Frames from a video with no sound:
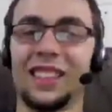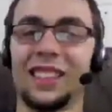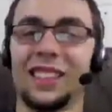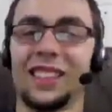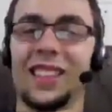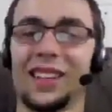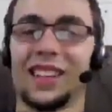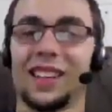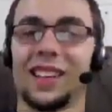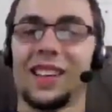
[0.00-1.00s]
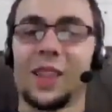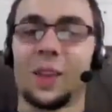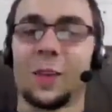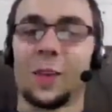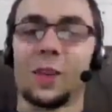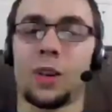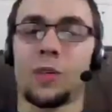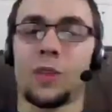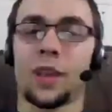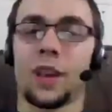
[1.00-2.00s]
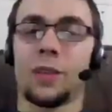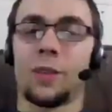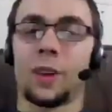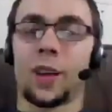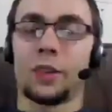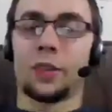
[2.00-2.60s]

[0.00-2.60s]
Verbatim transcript: uh-huh, and now they're both going for Ka for Katri